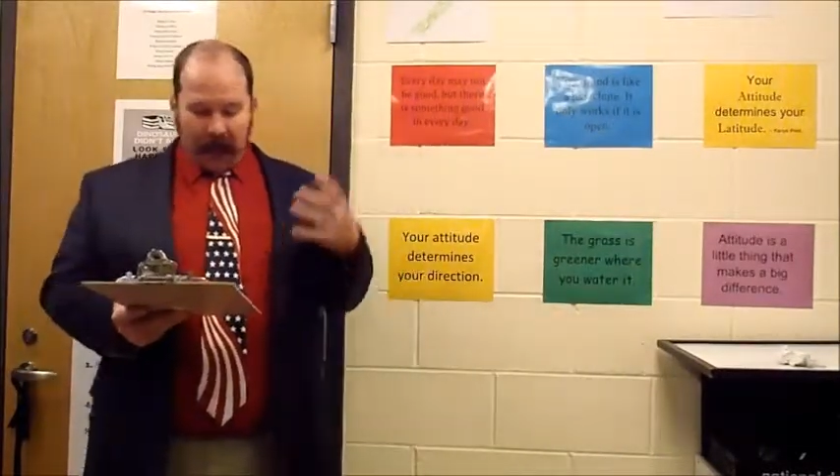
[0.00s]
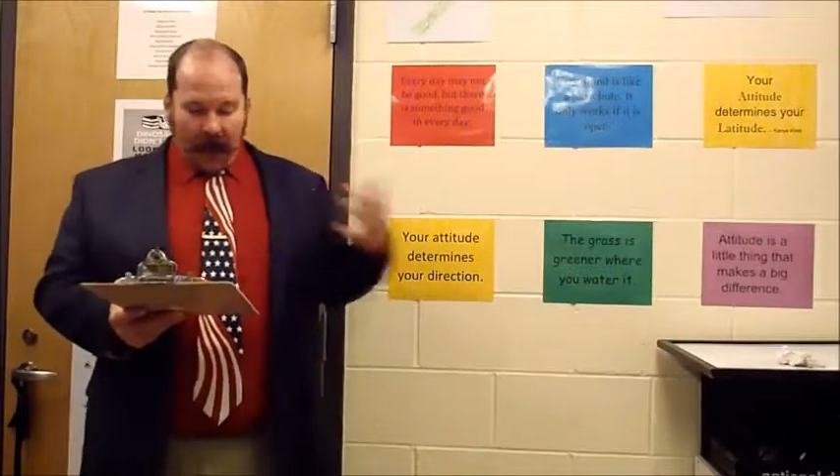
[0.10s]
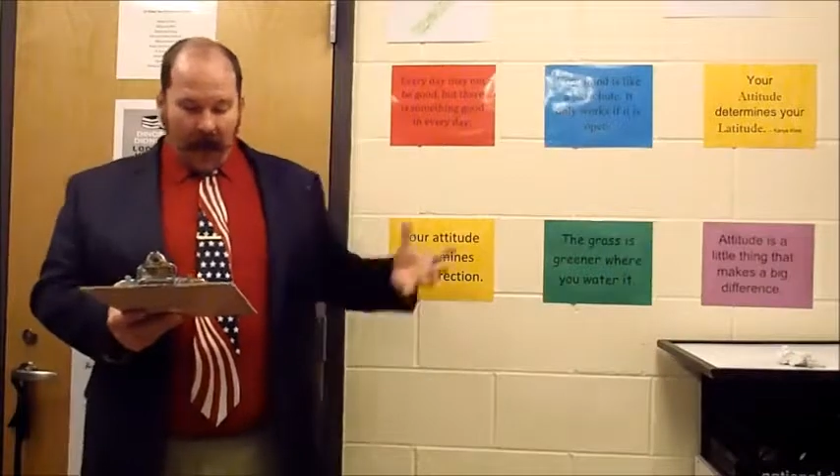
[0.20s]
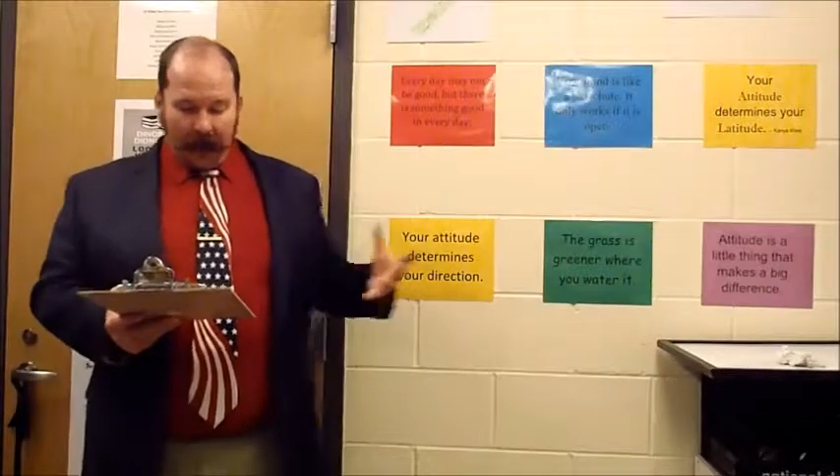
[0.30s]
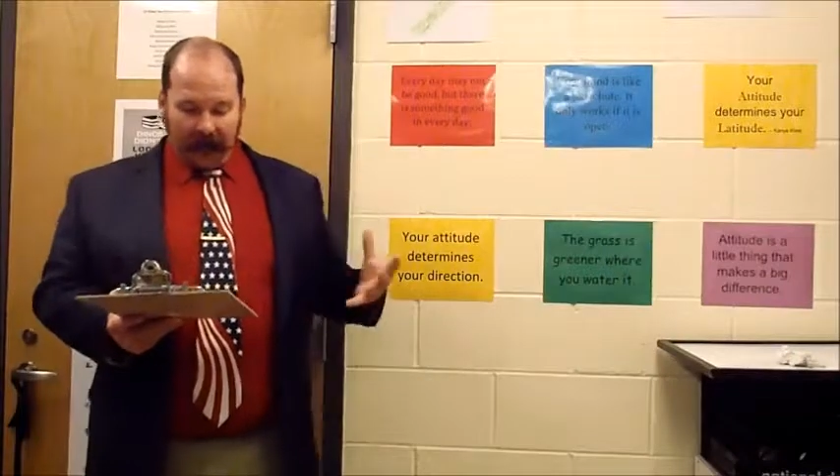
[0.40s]

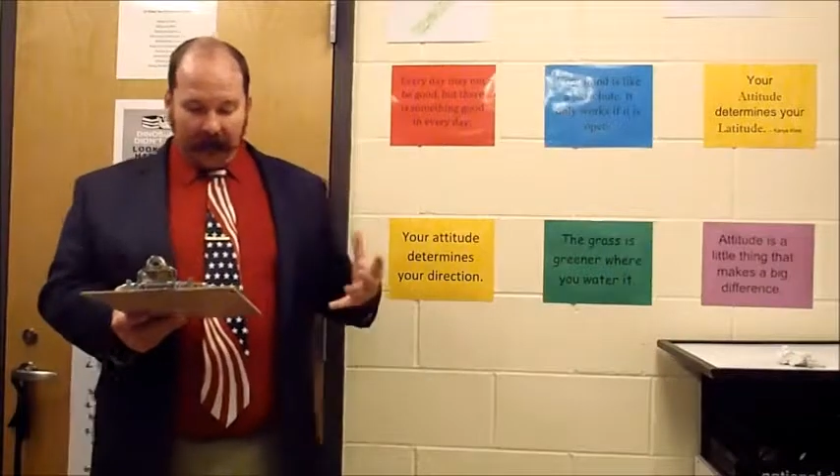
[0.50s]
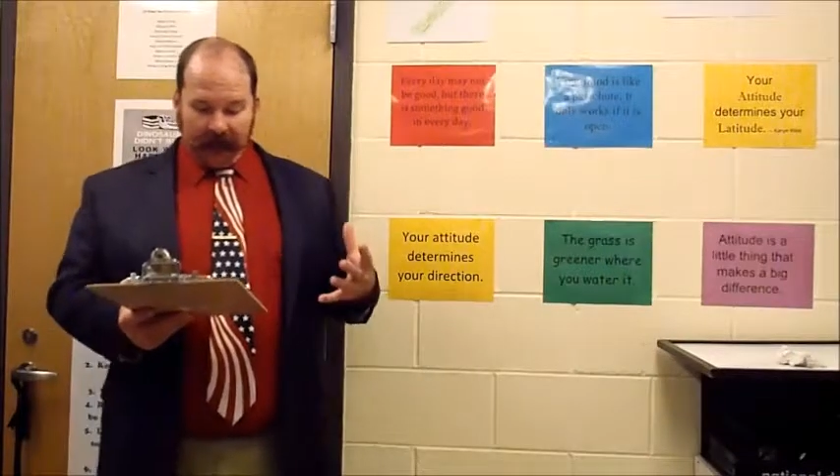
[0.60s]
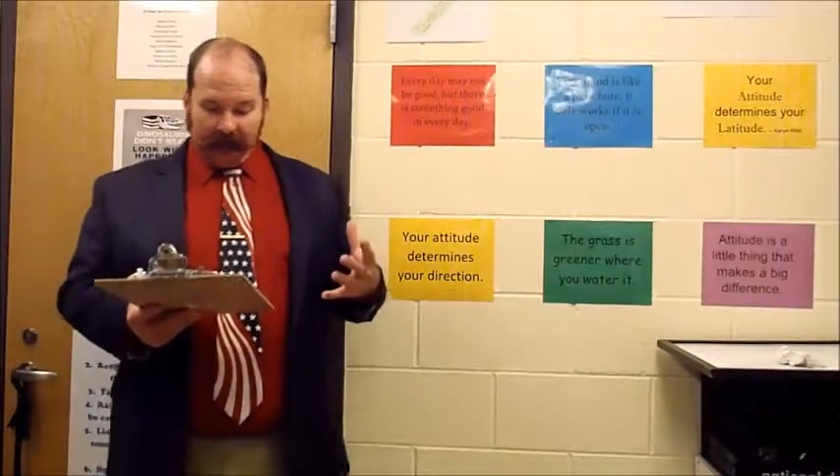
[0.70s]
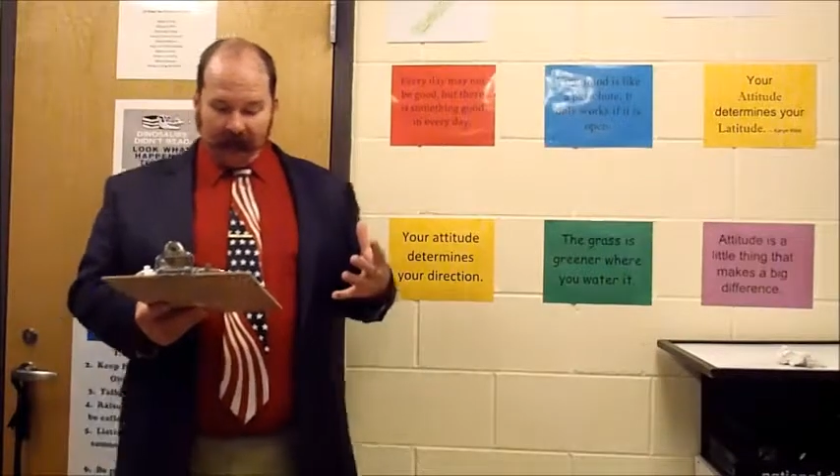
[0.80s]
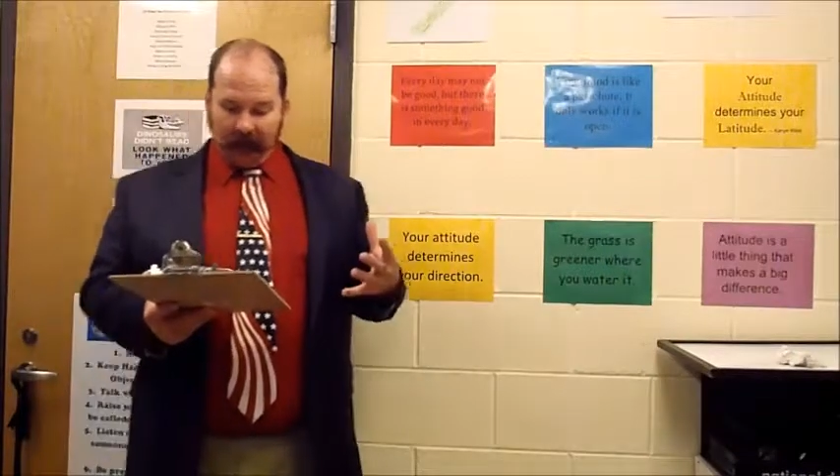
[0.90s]
I mean,
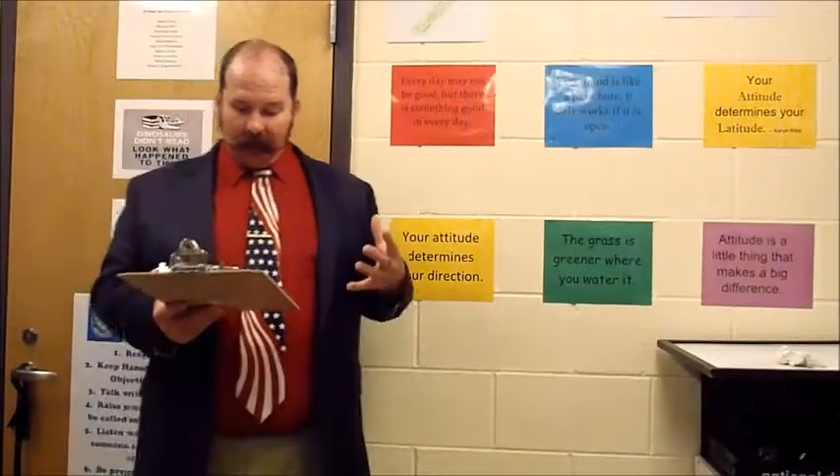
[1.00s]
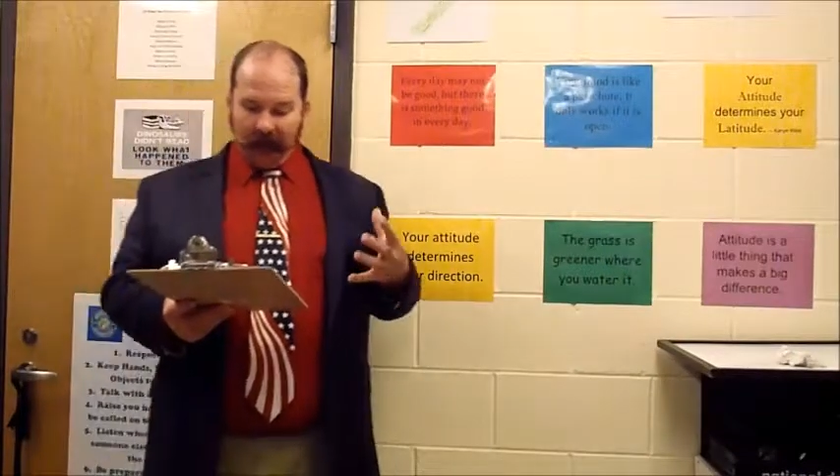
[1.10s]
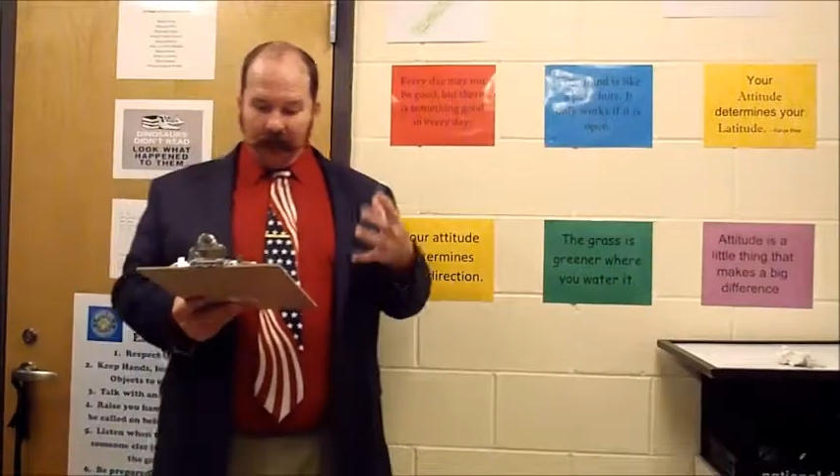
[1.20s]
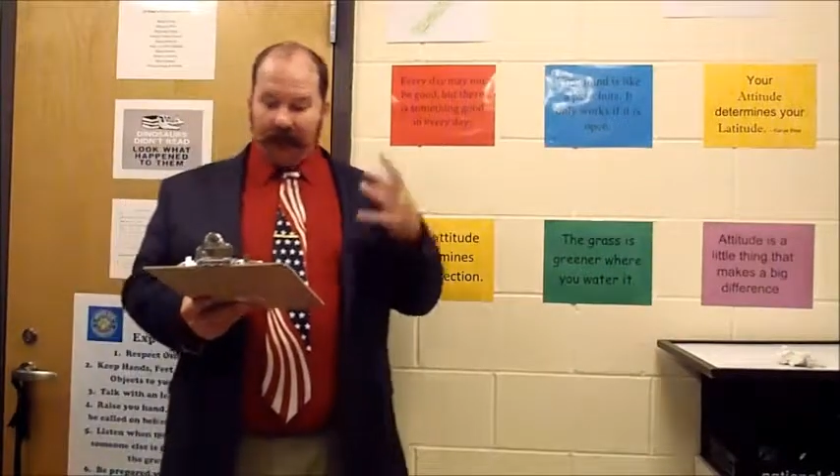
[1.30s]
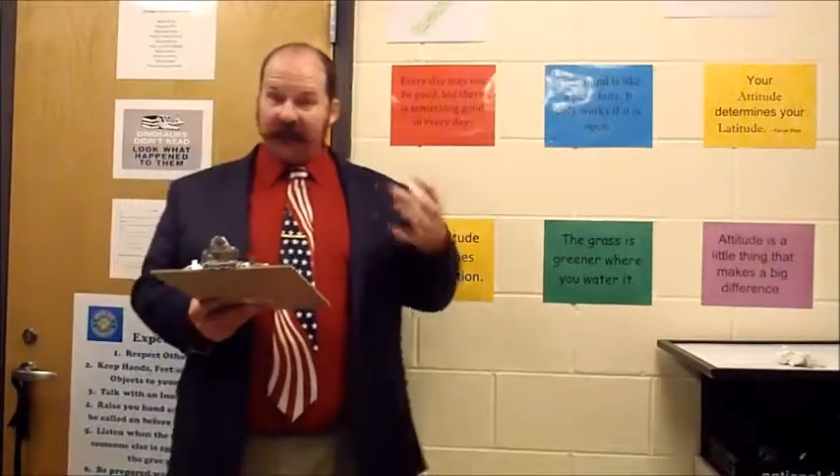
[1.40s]

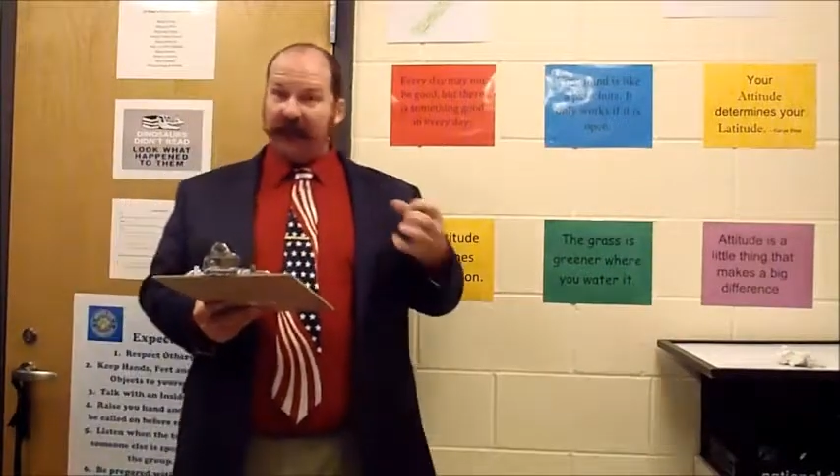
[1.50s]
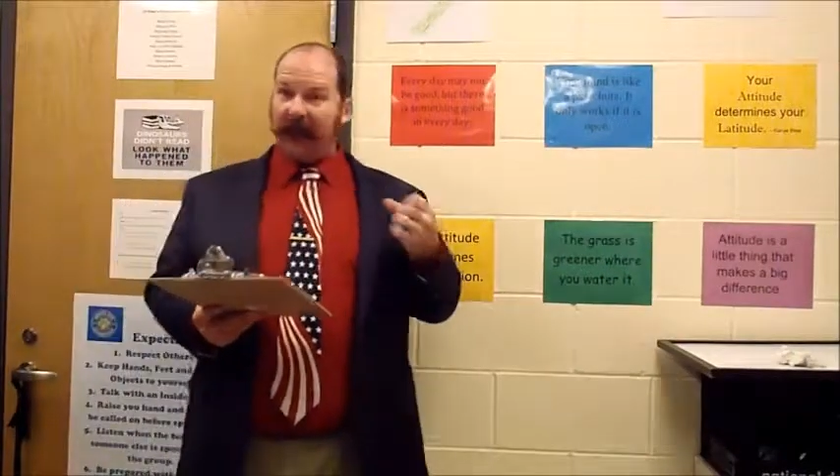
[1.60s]
we just